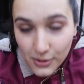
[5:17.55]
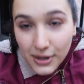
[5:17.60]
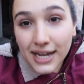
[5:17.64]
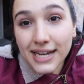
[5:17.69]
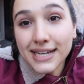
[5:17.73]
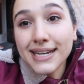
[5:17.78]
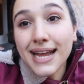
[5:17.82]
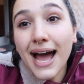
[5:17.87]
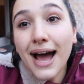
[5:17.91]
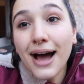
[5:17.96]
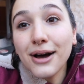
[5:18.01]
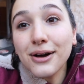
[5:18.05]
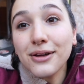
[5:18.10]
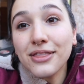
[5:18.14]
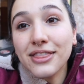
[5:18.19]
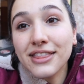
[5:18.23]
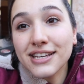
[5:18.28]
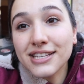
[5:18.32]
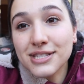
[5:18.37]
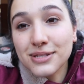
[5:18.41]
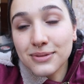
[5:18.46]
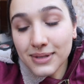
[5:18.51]
Okay, now
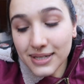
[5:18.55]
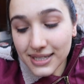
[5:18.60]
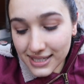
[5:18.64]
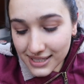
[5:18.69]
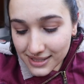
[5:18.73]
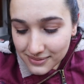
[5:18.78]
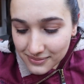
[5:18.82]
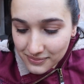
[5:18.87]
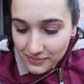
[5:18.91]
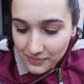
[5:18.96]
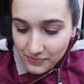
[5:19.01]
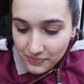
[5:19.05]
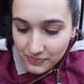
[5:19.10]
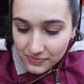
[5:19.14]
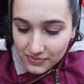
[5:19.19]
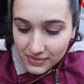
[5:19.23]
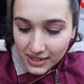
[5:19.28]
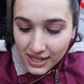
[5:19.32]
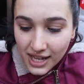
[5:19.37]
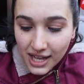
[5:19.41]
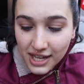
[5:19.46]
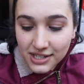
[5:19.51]
this one,
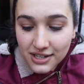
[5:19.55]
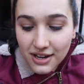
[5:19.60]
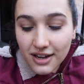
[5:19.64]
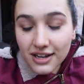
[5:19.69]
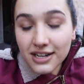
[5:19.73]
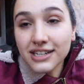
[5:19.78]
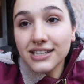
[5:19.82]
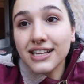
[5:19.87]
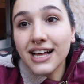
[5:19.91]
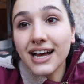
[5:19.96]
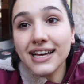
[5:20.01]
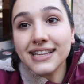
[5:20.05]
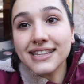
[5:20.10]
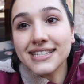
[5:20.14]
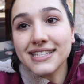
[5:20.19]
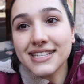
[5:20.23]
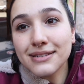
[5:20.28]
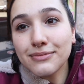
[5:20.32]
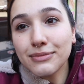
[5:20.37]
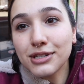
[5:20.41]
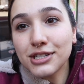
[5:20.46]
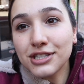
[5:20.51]
not gonna lie, the
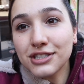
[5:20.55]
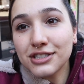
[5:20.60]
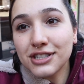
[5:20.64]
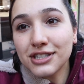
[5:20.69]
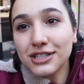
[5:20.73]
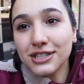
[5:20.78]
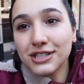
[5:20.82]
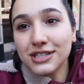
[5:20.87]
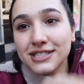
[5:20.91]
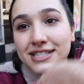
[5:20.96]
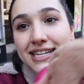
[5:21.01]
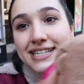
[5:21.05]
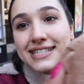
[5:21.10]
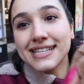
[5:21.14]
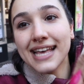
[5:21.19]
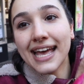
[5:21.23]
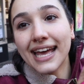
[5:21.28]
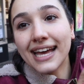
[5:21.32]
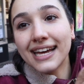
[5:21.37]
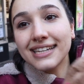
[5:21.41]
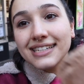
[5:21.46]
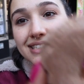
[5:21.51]
cinnamon sugar looks like
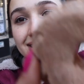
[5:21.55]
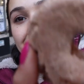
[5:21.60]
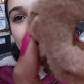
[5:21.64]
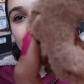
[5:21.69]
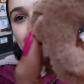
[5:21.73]
sand,